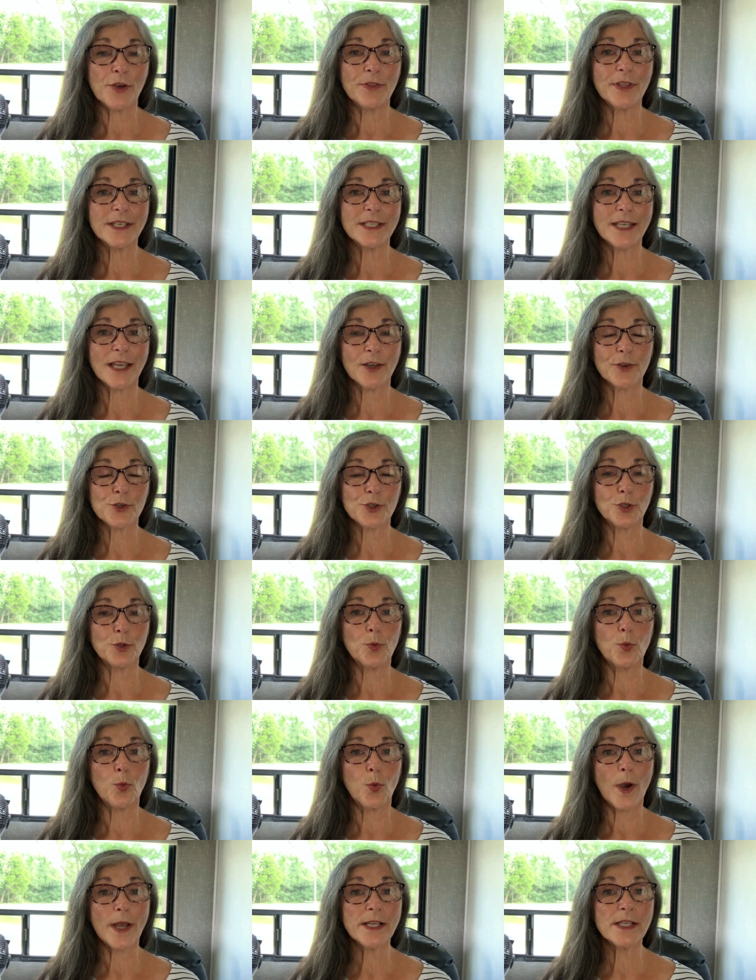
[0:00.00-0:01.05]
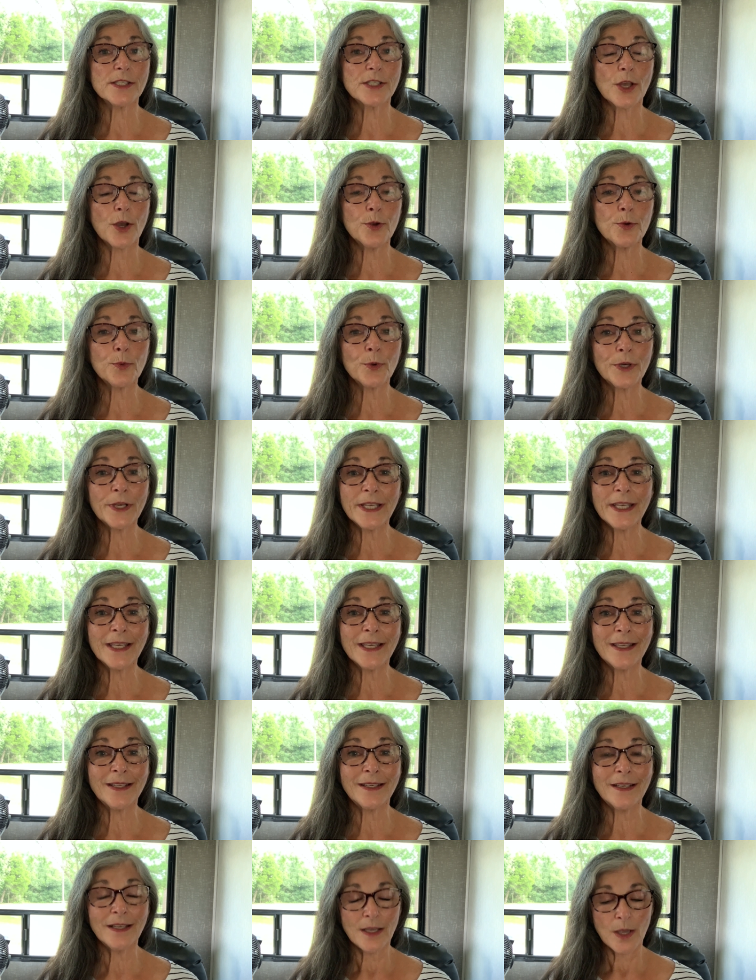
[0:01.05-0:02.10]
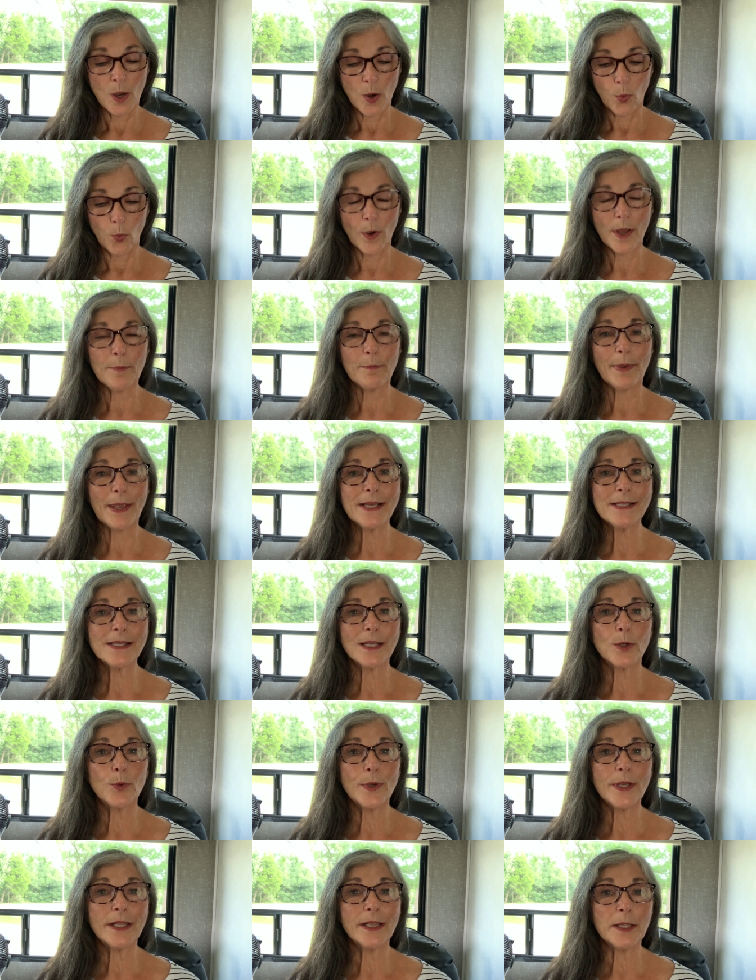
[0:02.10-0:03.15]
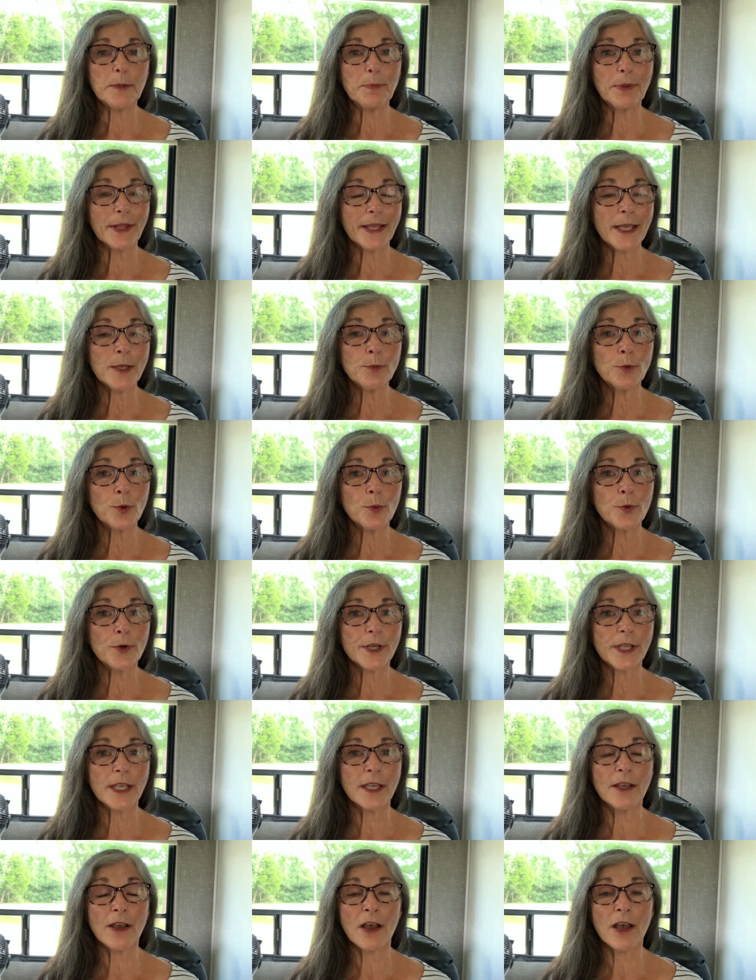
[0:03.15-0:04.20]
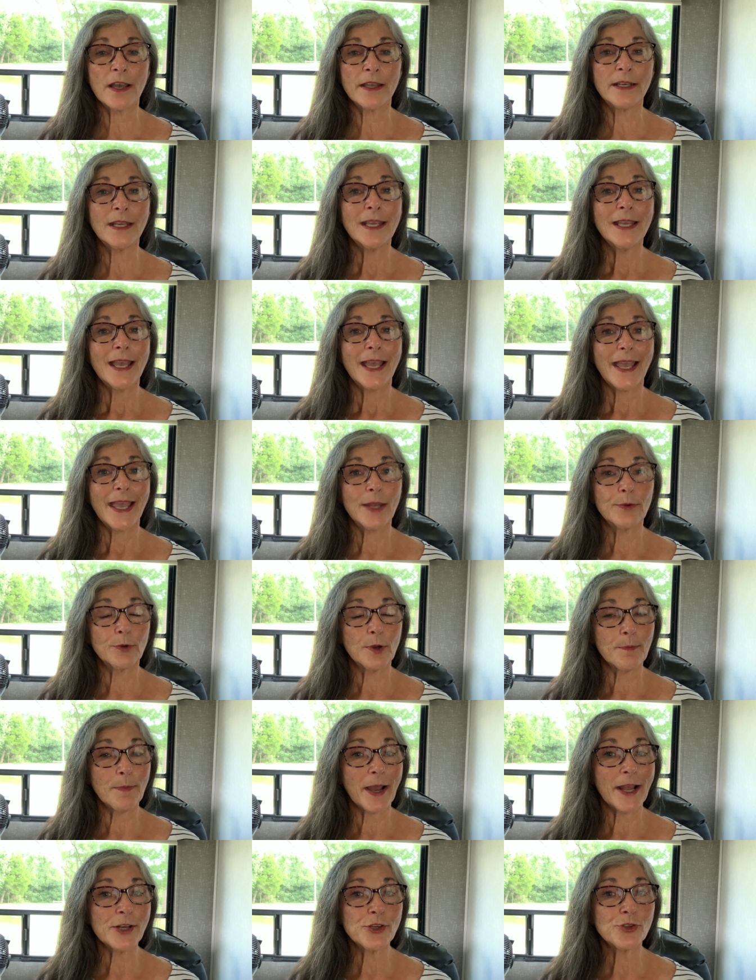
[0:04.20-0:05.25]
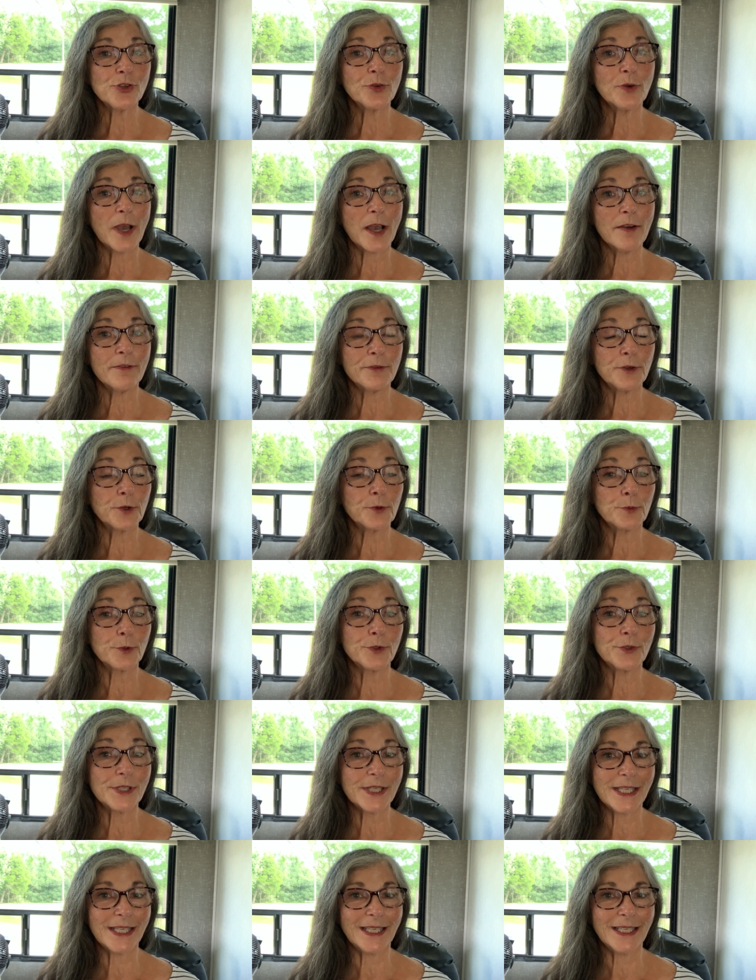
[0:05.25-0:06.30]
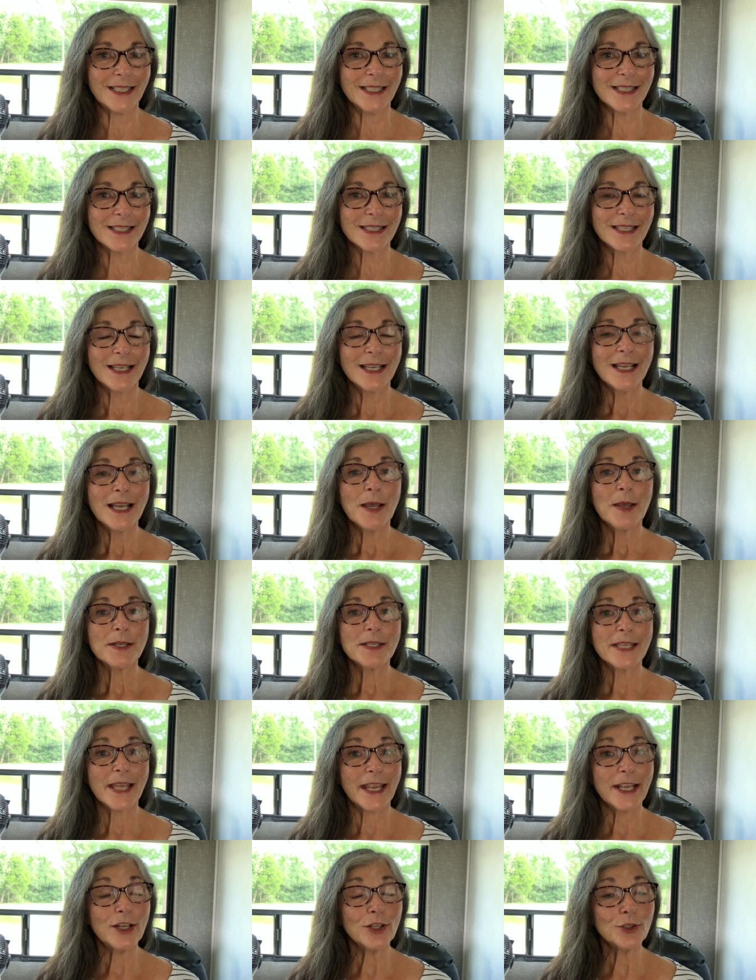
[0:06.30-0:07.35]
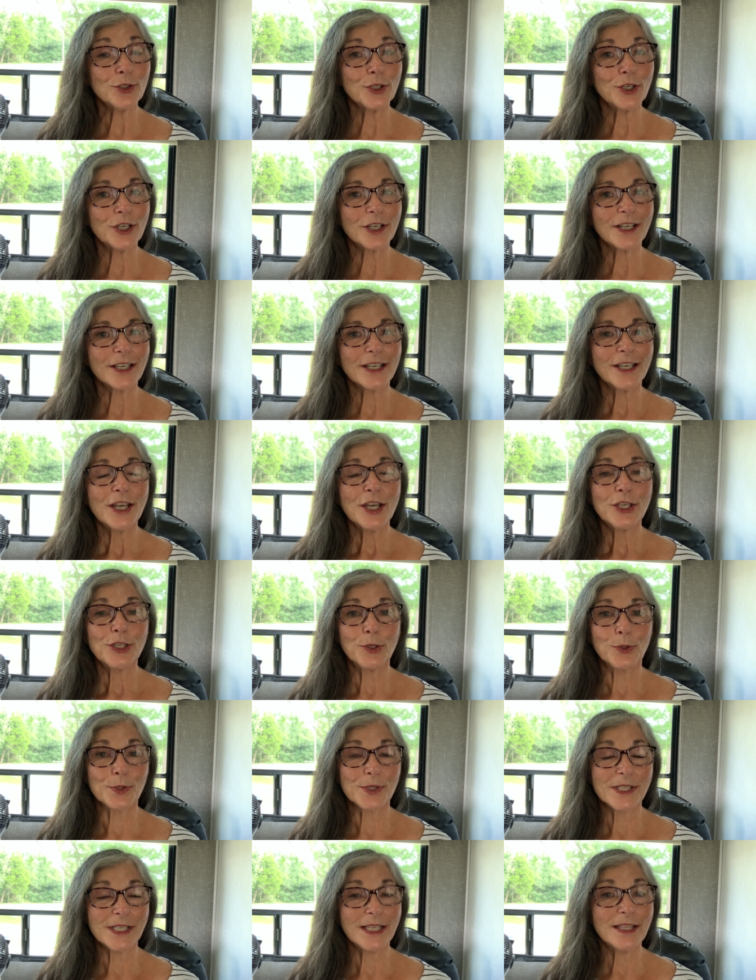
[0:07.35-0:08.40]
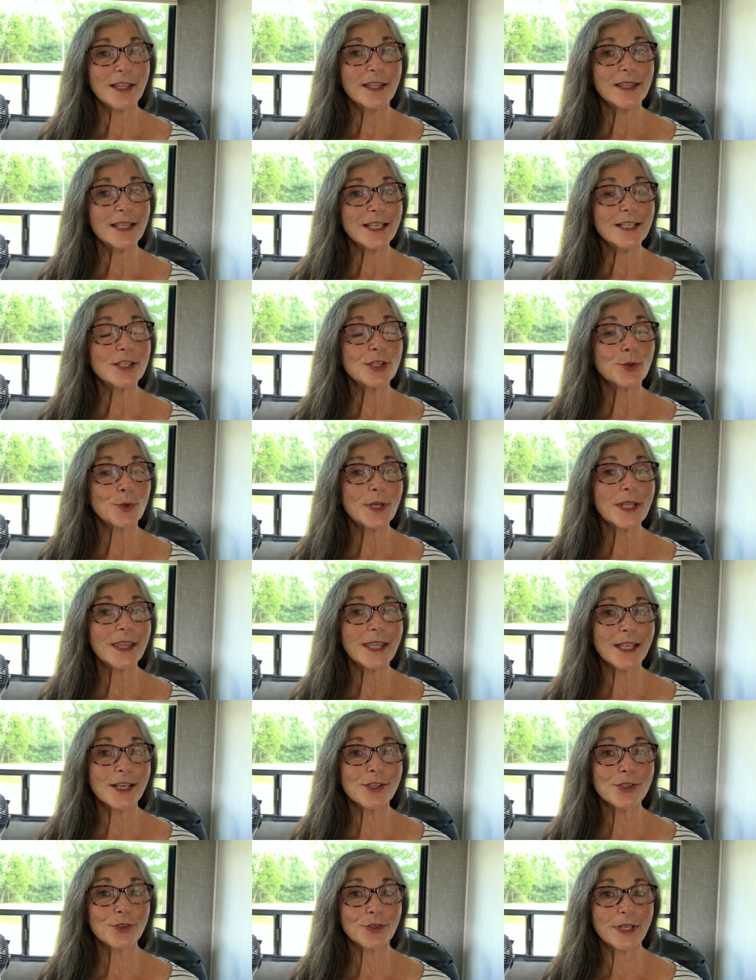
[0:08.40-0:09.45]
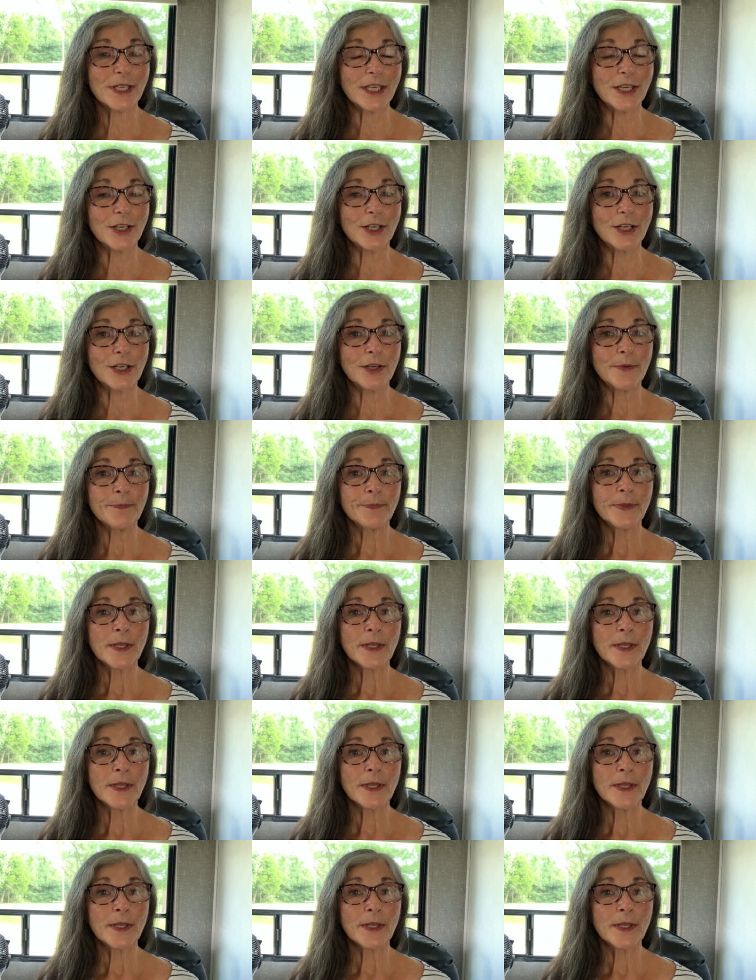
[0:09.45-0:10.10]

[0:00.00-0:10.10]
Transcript: that tells you what zone we're in, what basic weekly plan we're working on, and reminds you of your routines. Take a look, you'll see that these three things are here.